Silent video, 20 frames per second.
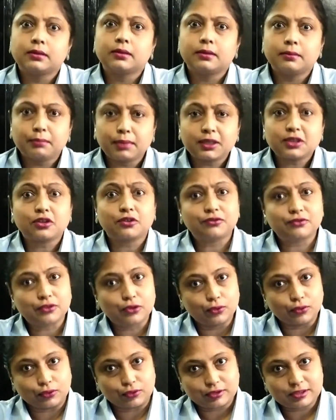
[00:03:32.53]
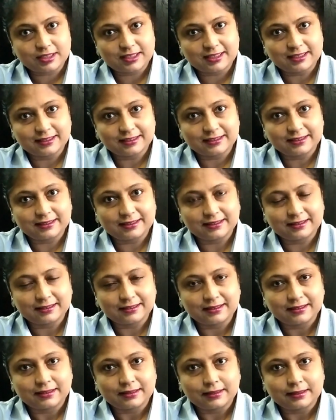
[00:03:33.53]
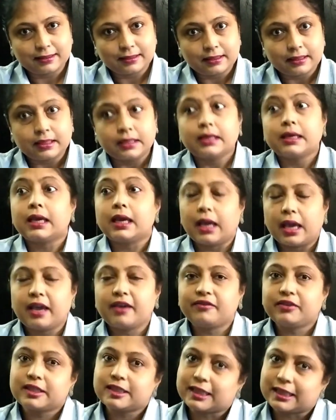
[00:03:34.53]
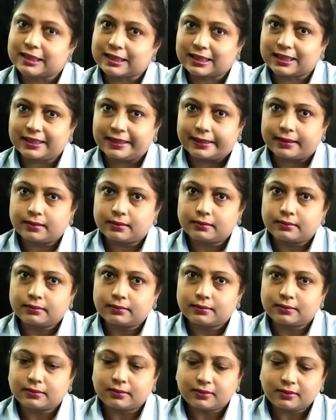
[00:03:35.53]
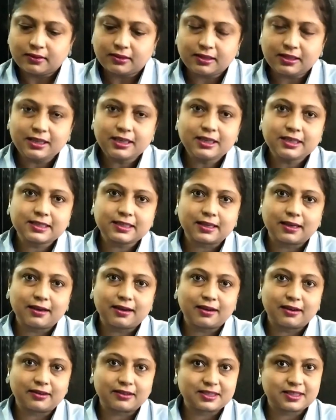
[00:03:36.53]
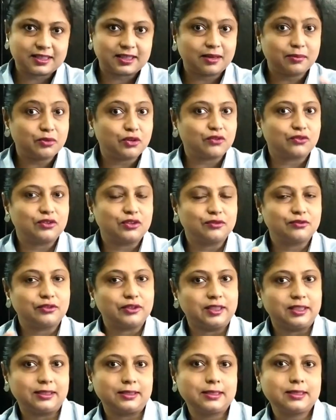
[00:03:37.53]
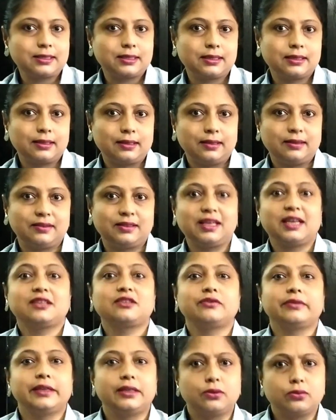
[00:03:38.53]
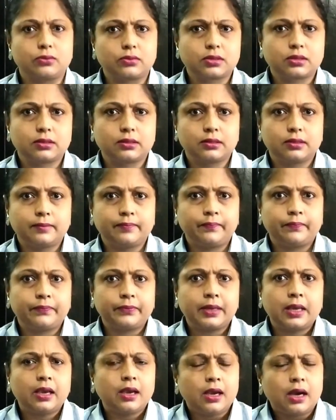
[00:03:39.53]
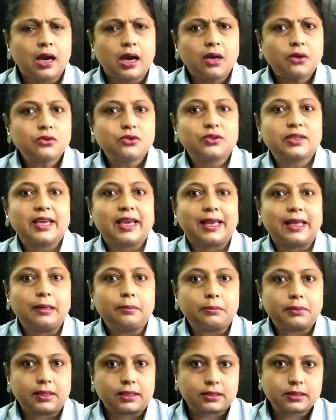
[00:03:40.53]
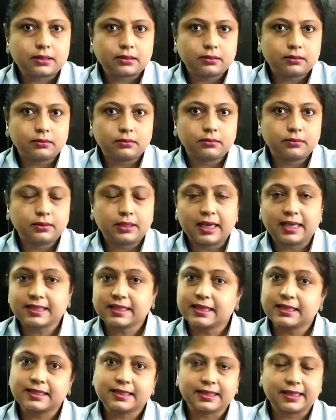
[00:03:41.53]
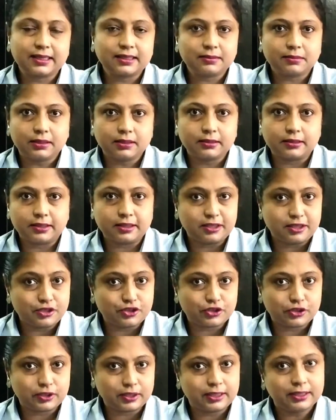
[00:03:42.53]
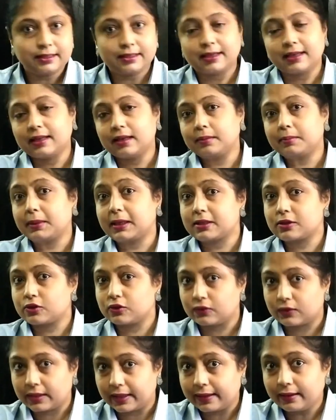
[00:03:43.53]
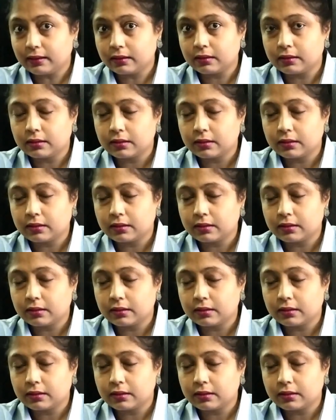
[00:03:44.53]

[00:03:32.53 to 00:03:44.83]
But of course, evidently, these are some of the fillers that we use. How do they help us? As I said initially, they help us to think.